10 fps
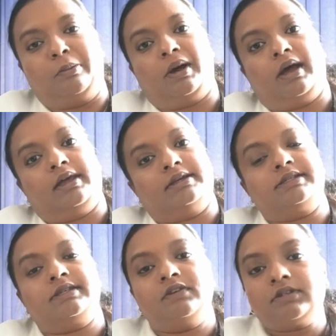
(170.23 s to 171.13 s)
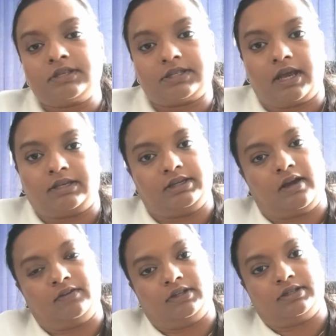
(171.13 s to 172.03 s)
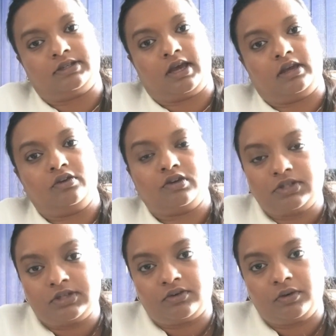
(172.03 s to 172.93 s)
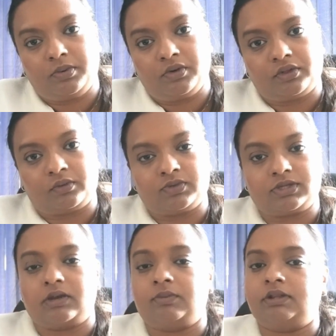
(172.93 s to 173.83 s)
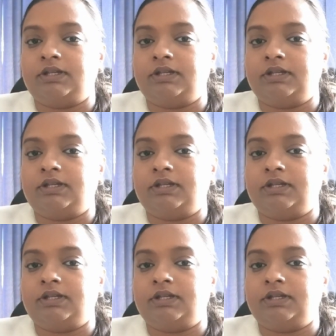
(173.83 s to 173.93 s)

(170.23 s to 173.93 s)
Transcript: by a civil society governance diagnostic report that was done with